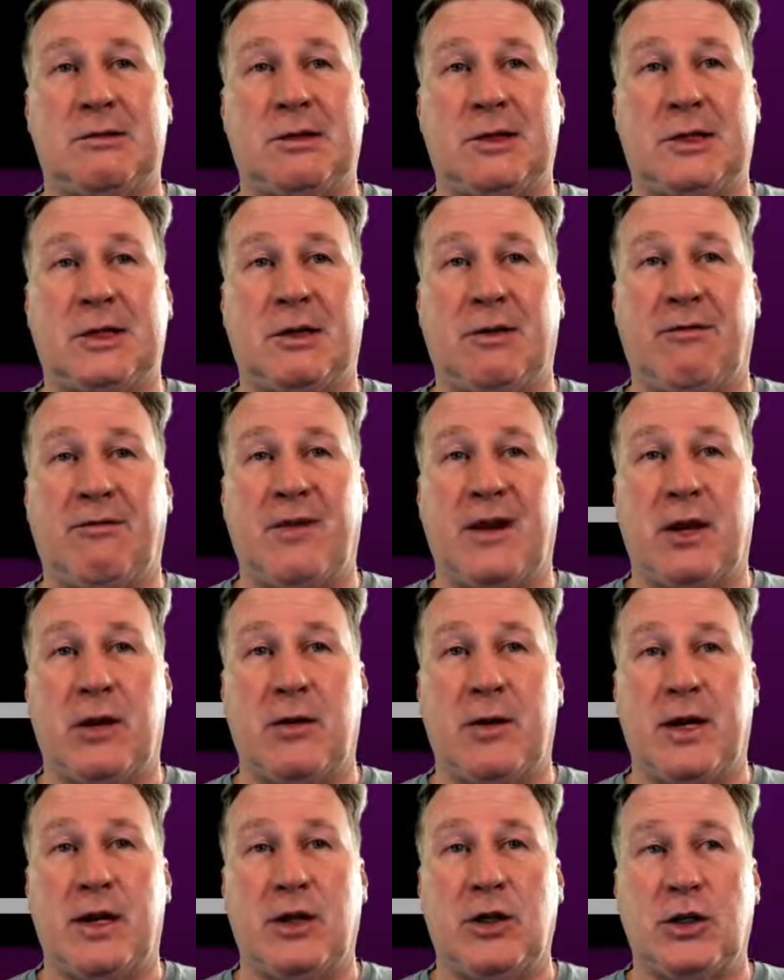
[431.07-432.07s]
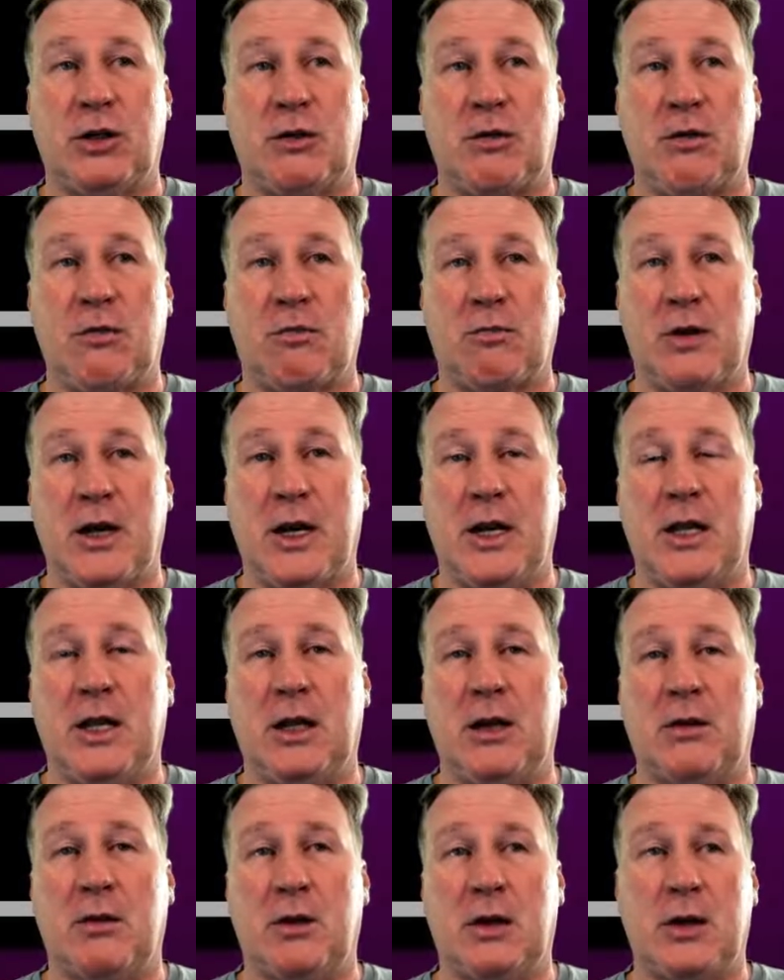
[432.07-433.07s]
configuration right
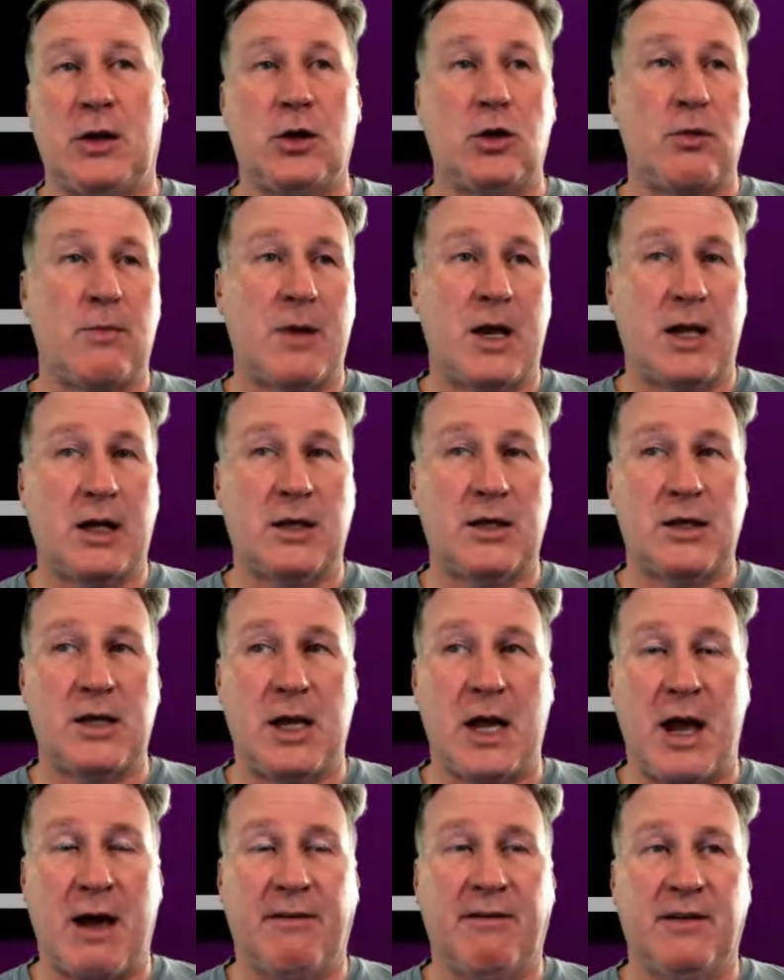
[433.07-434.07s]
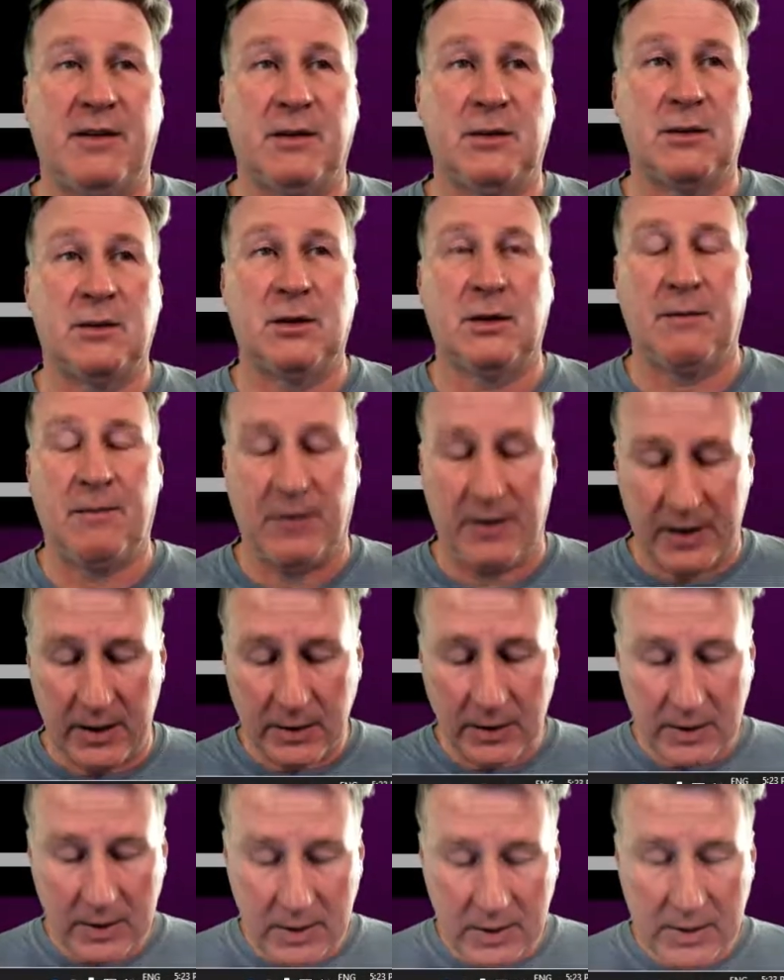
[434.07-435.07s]
here in your main CF.
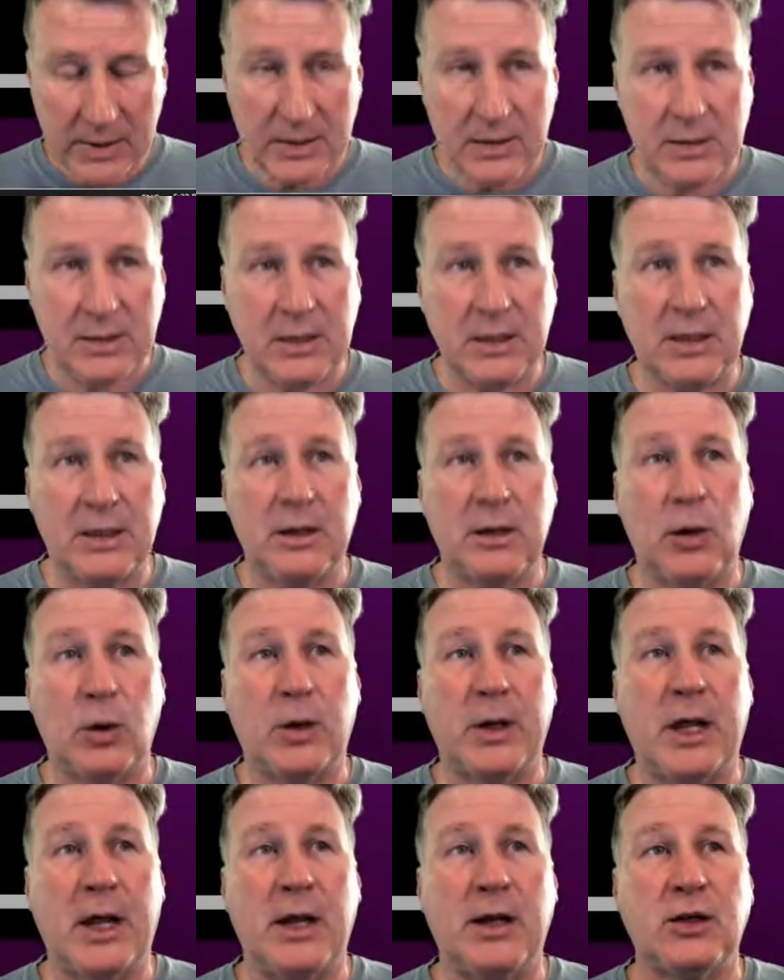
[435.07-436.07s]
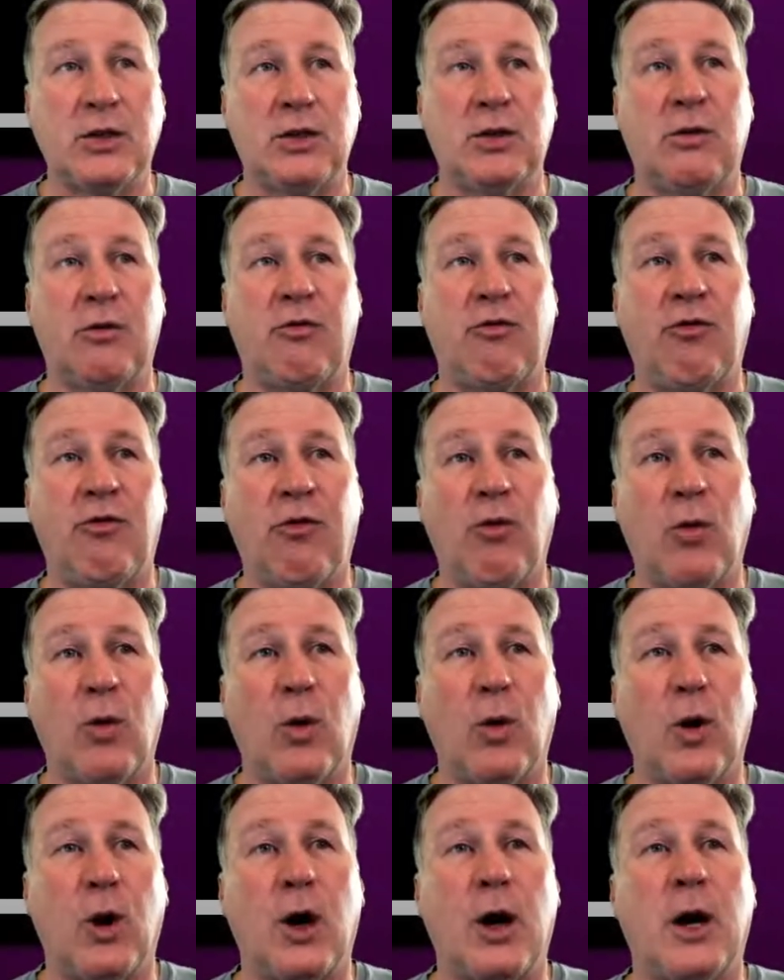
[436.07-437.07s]
This is the location
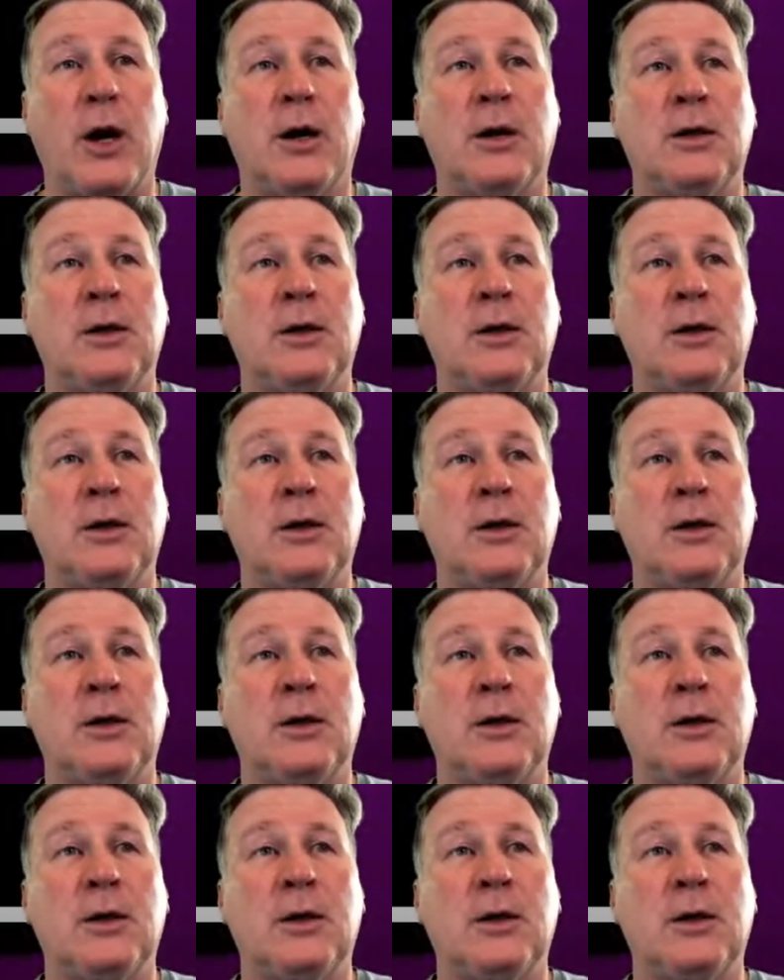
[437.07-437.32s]
for